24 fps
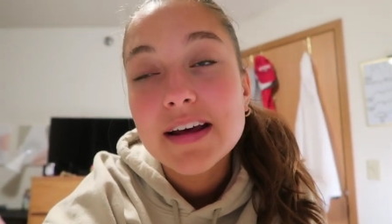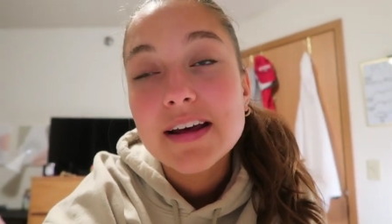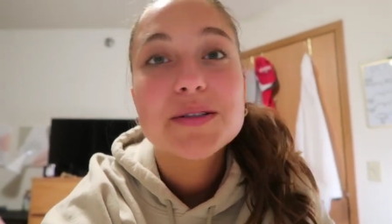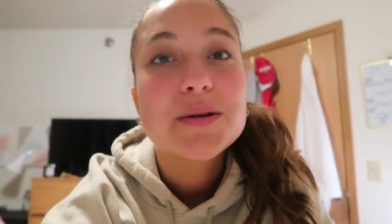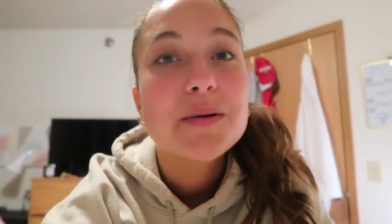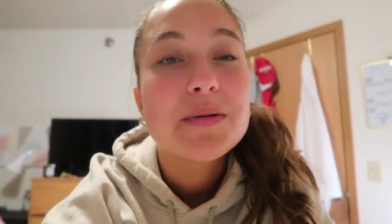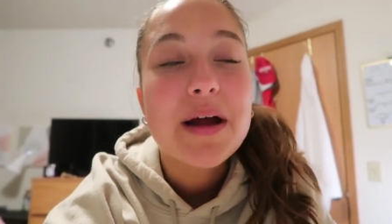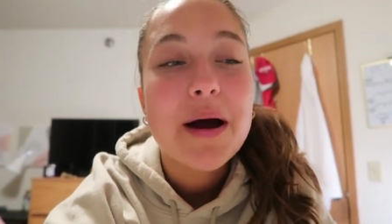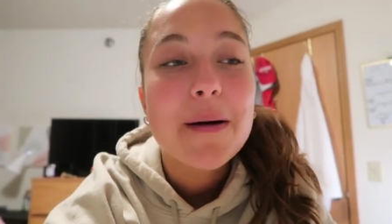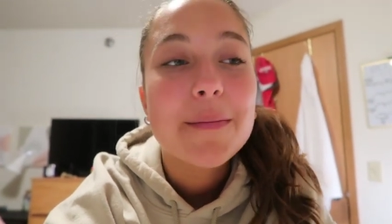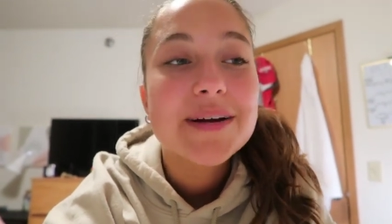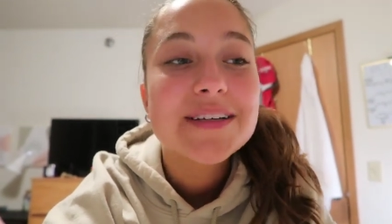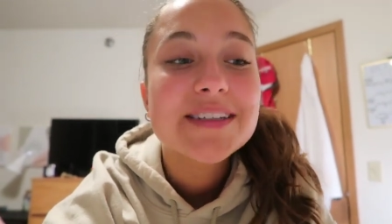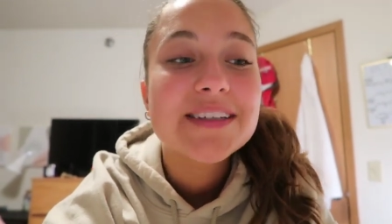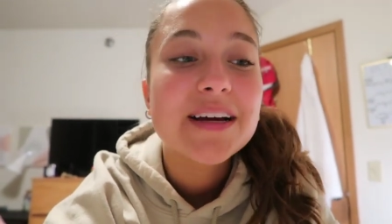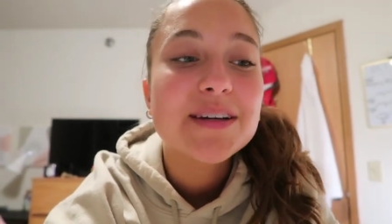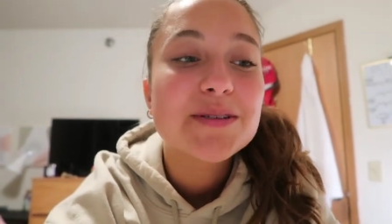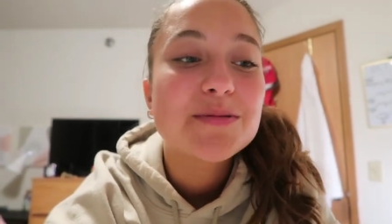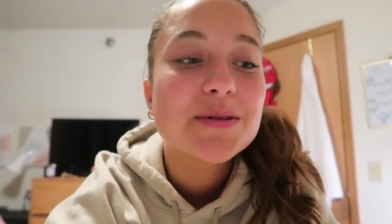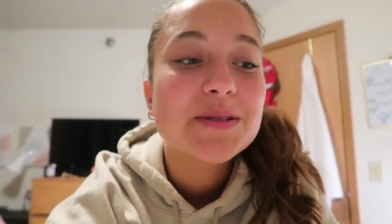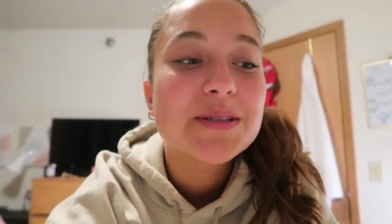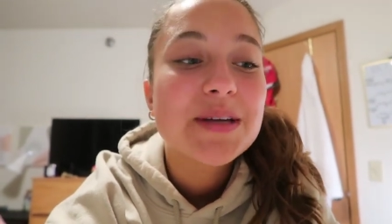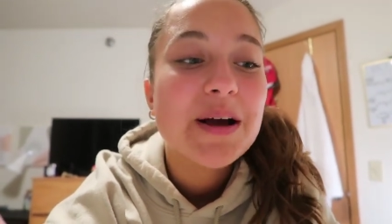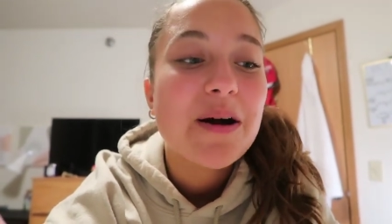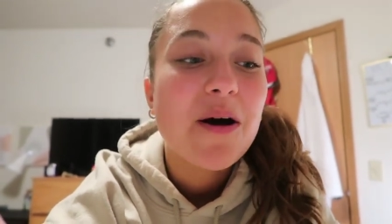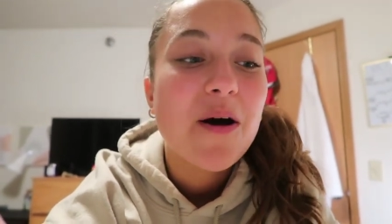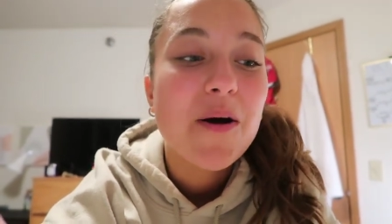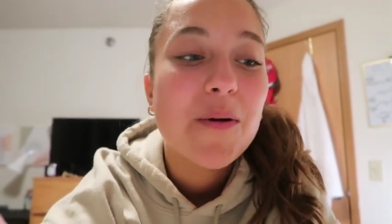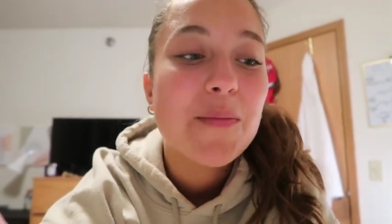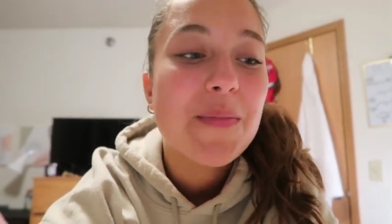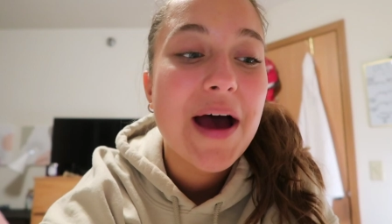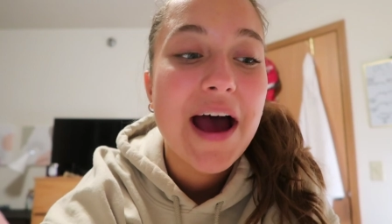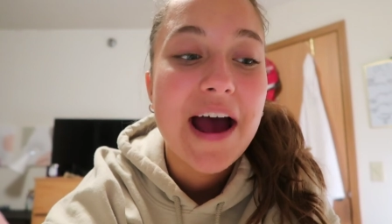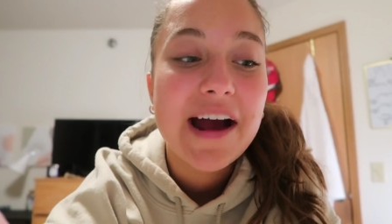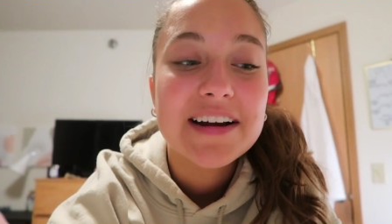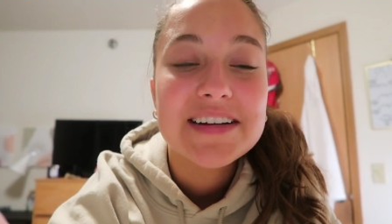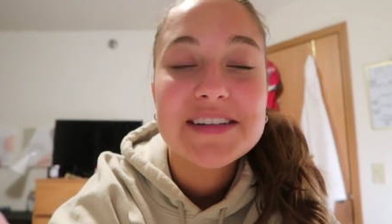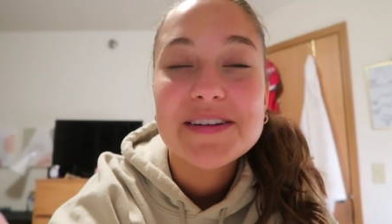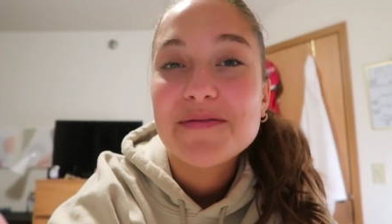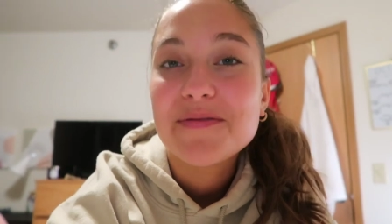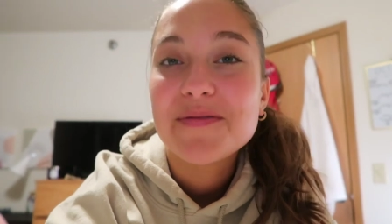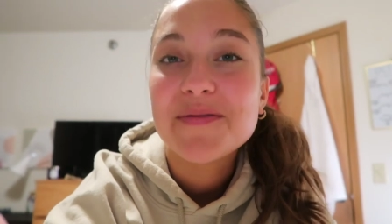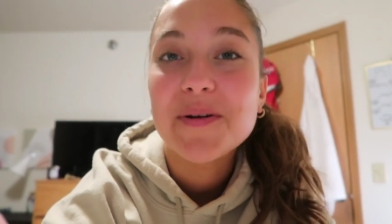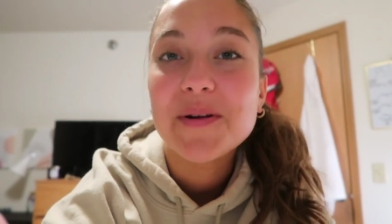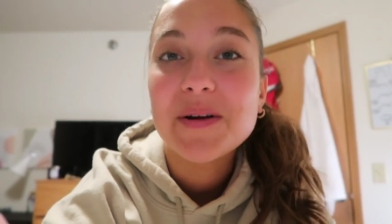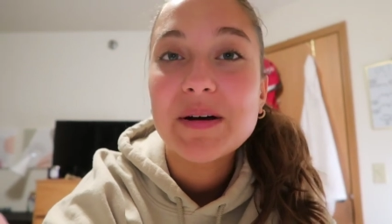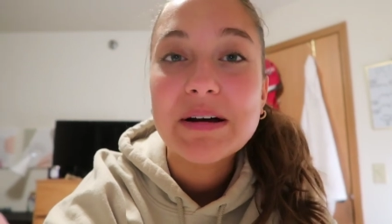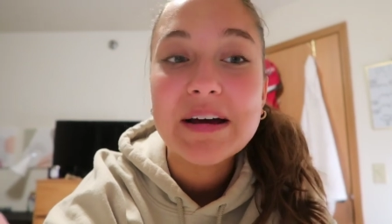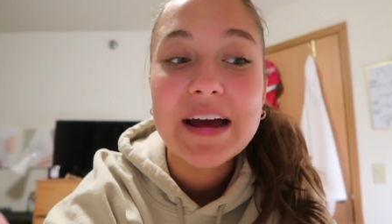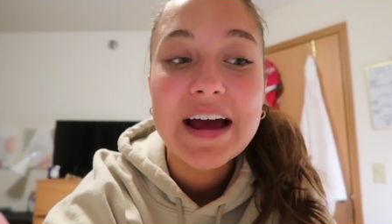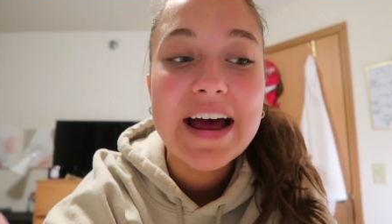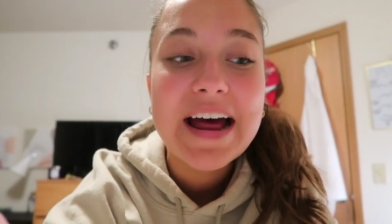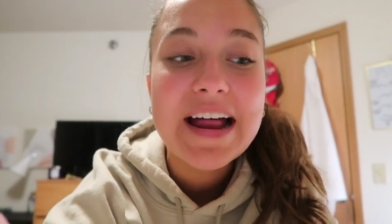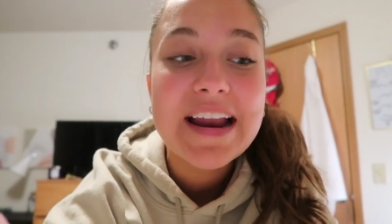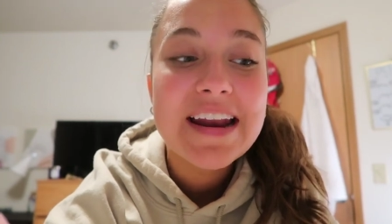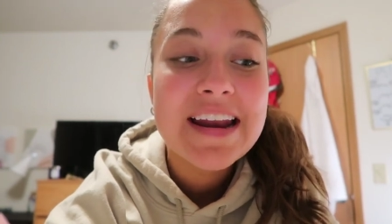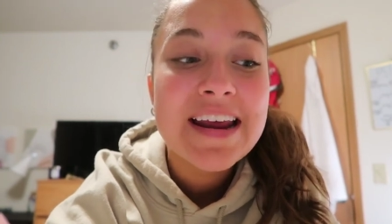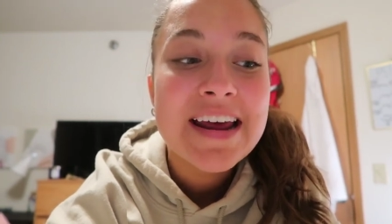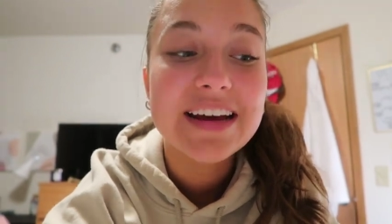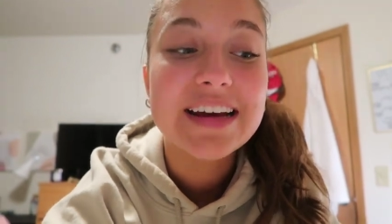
So now my schedule is like all packed and full again.